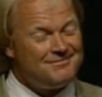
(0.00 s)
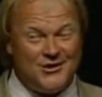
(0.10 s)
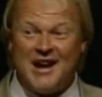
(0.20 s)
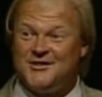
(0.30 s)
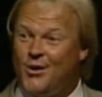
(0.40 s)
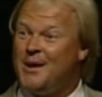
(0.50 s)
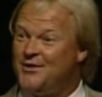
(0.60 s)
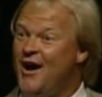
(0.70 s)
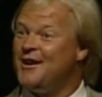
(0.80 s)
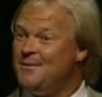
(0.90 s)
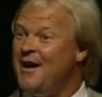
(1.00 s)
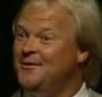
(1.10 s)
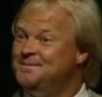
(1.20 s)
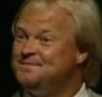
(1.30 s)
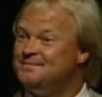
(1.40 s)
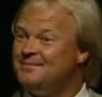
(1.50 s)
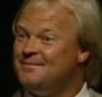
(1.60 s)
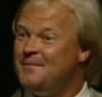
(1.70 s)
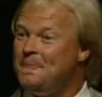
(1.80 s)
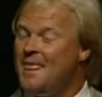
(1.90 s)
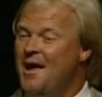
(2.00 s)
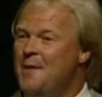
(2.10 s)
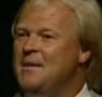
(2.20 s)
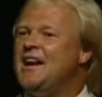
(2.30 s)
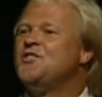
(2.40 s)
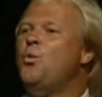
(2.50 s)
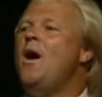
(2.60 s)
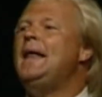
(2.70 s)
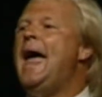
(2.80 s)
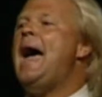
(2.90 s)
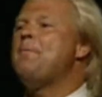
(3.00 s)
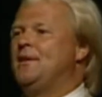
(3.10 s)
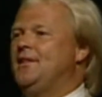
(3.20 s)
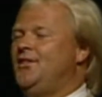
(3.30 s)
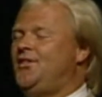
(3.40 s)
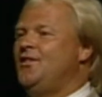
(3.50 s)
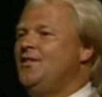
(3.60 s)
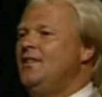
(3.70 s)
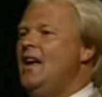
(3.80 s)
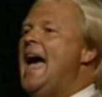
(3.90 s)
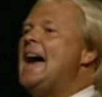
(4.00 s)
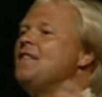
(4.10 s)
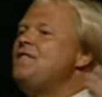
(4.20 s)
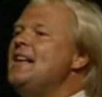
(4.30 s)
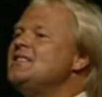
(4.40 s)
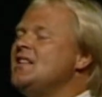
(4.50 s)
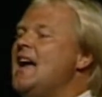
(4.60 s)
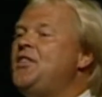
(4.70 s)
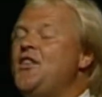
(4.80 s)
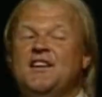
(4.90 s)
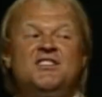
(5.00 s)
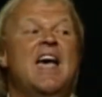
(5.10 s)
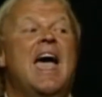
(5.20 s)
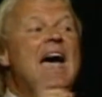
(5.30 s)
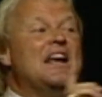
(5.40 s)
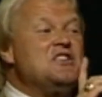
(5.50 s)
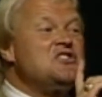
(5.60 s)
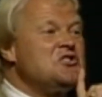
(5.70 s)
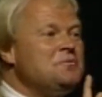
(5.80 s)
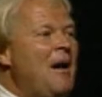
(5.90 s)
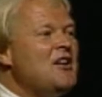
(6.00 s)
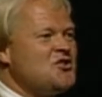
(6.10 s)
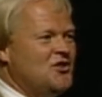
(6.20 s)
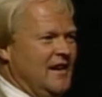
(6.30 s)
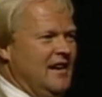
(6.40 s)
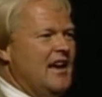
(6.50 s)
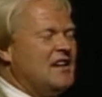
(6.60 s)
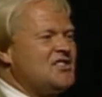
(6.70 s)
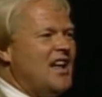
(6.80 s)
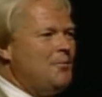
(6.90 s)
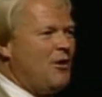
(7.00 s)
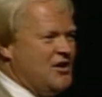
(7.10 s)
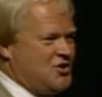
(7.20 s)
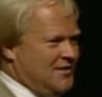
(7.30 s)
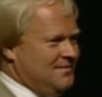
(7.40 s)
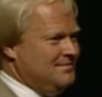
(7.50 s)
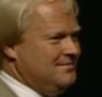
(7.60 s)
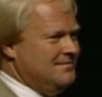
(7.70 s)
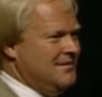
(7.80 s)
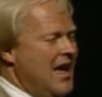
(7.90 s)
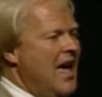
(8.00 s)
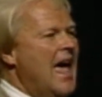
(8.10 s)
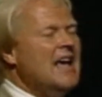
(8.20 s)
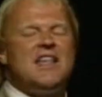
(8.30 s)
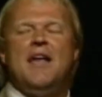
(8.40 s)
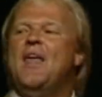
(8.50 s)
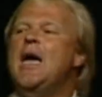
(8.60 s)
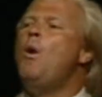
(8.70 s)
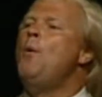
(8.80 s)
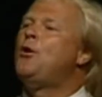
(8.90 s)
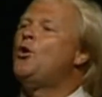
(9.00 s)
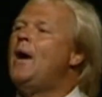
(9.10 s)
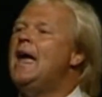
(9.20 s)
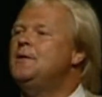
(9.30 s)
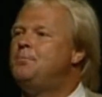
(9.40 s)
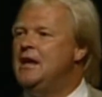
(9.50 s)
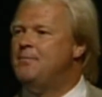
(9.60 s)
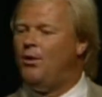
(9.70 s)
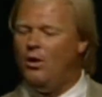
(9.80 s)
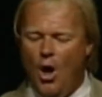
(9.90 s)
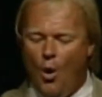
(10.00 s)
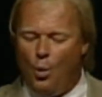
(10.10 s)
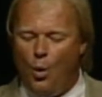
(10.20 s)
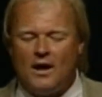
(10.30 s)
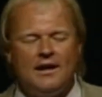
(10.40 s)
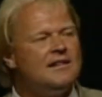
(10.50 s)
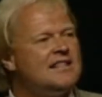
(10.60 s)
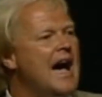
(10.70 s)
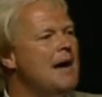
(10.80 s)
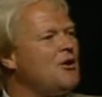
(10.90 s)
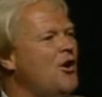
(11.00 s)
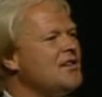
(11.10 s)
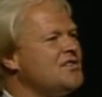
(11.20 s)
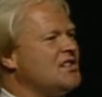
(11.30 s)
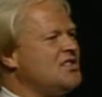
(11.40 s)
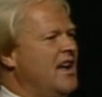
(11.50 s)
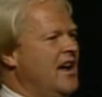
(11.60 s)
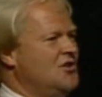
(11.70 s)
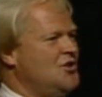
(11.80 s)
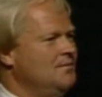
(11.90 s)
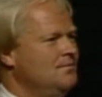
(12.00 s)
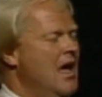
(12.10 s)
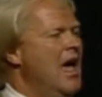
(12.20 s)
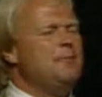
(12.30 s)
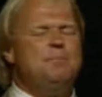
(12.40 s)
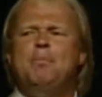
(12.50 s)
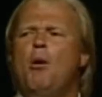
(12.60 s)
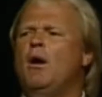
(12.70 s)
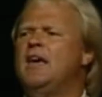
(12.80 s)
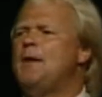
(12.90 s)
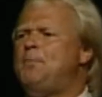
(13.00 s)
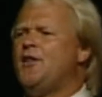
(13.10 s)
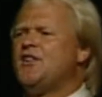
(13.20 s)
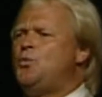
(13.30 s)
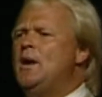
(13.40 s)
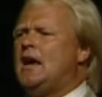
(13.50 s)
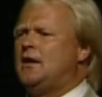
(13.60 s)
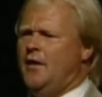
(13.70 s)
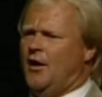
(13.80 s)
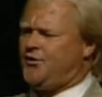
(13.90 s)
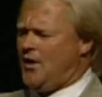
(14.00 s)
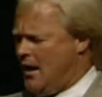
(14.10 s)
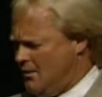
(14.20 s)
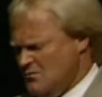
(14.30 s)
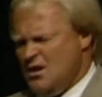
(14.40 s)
You guys know what I'm talking about? Because what happens at events like this, and especially Excelebration, is that they will parade people one at a time across the stage. And people will get up here this weekend and they'll say,